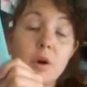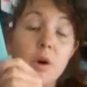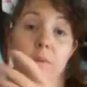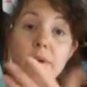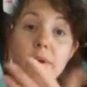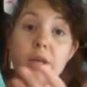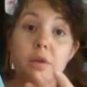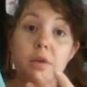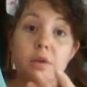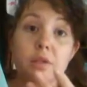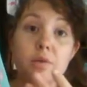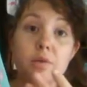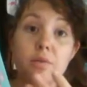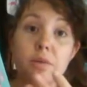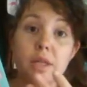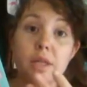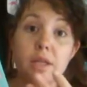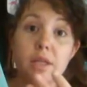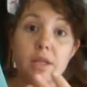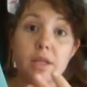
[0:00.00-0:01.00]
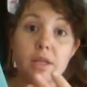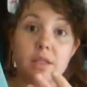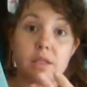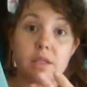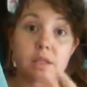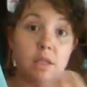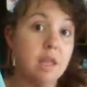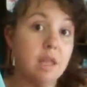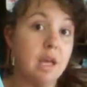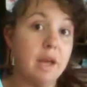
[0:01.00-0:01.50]
all we do is read these
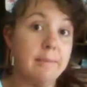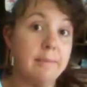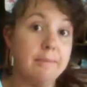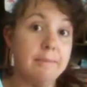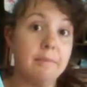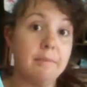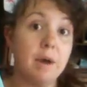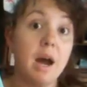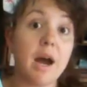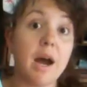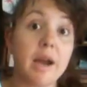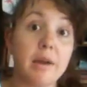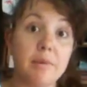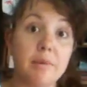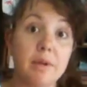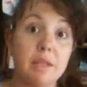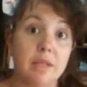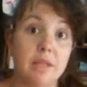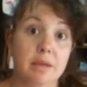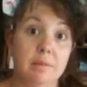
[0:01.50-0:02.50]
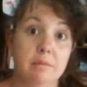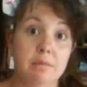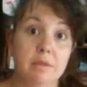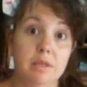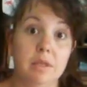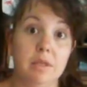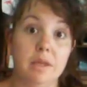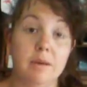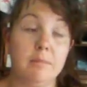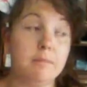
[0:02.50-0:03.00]
to them. I read them
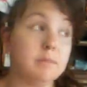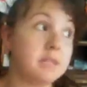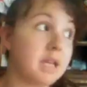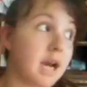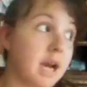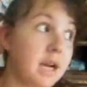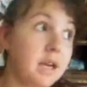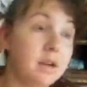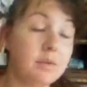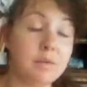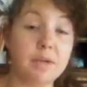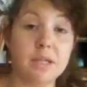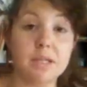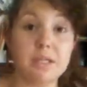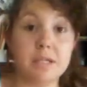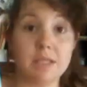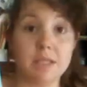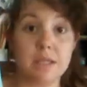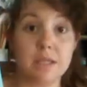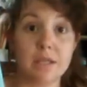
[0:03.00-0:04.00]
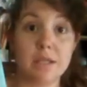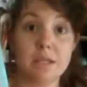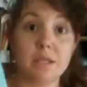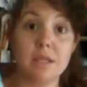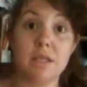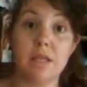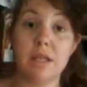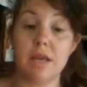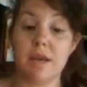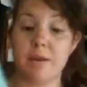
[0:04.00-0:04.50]
to them. Daddy reads it
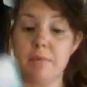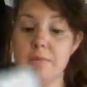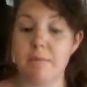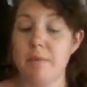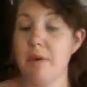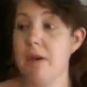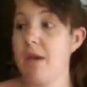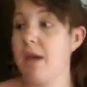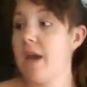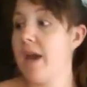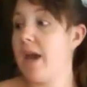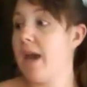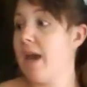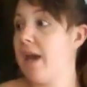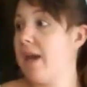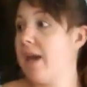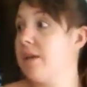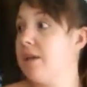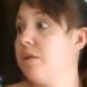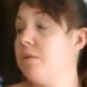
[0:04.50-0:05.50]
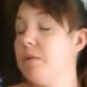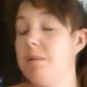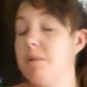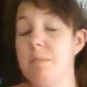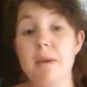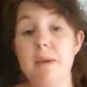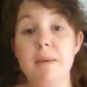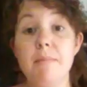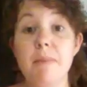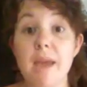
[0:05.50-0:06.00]
to them. And you would
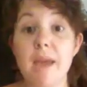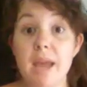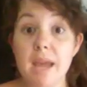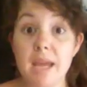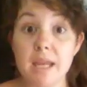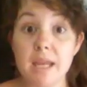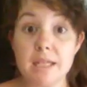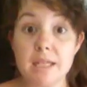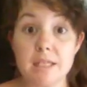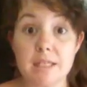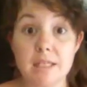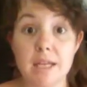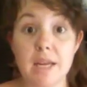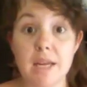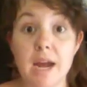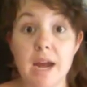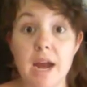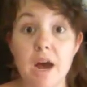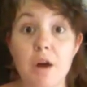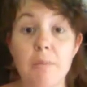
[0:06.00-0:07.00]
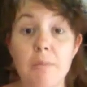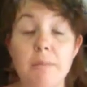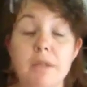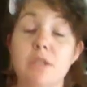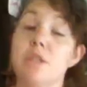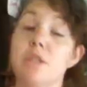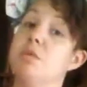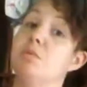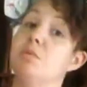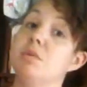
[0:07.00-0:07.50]
be amazed at how
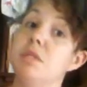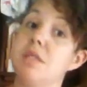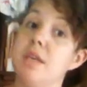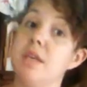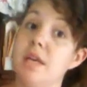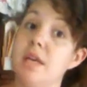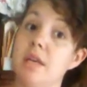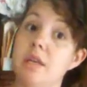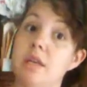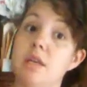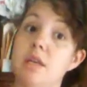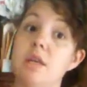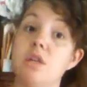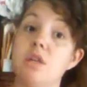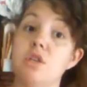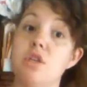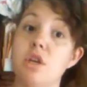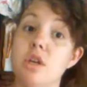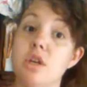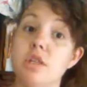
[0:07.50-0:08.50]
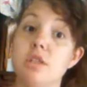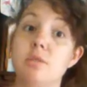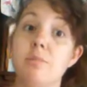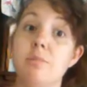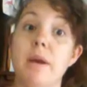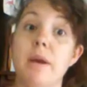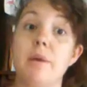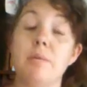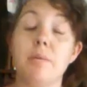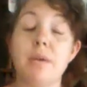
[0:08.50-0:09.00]
much is retained just
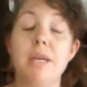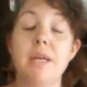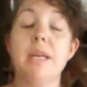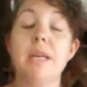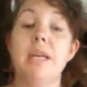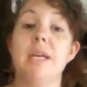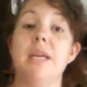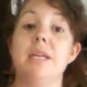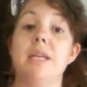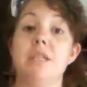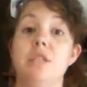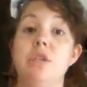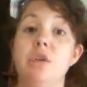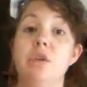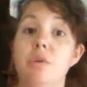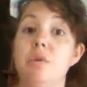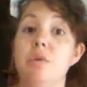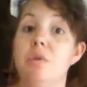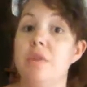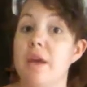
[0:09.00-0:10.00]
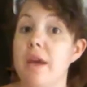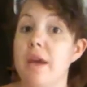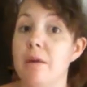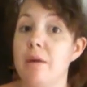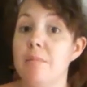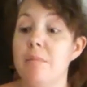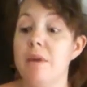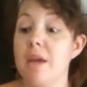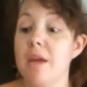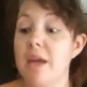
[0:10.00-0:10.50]
by reading it to
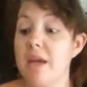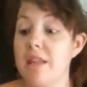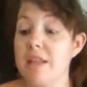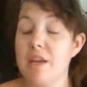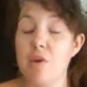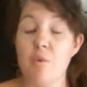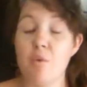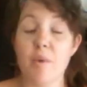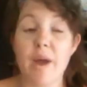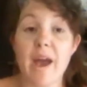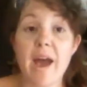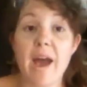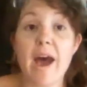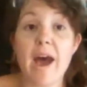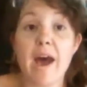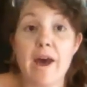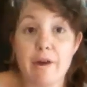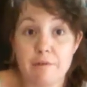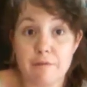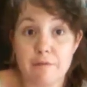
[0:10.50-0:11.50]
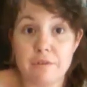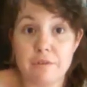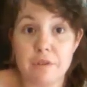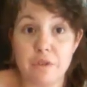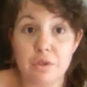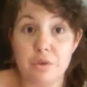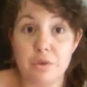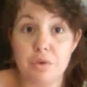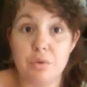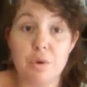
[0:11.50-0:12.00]
them. They don't have
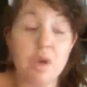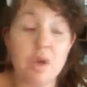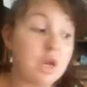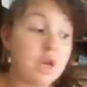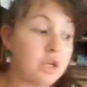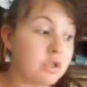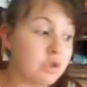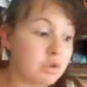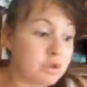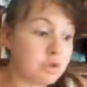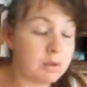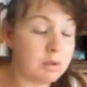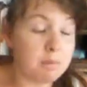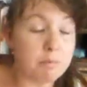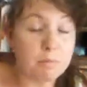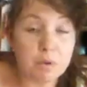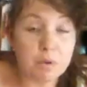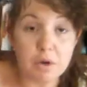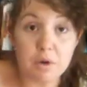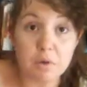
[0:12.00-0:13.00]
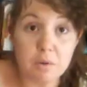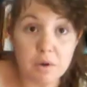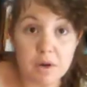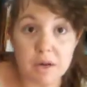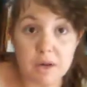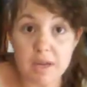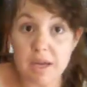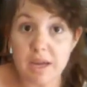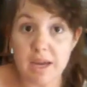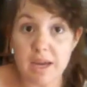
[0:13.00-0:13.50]
to do some book
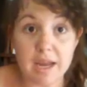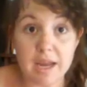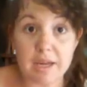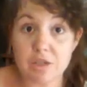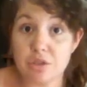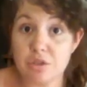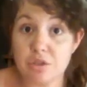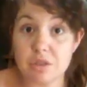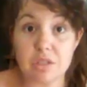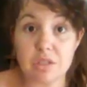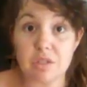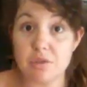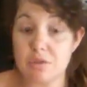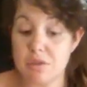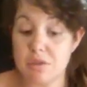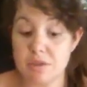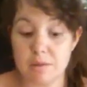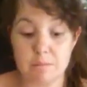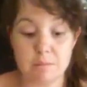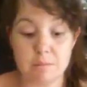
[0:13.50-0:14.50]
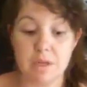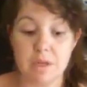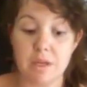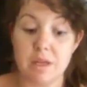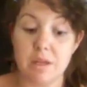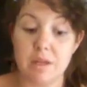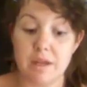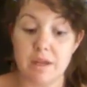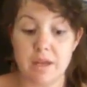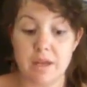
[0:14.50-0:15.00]
work and actually do
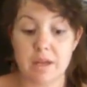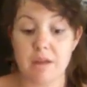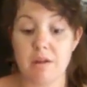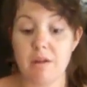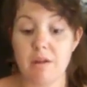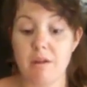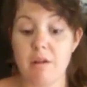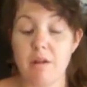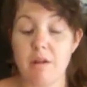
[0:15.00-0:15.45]
something like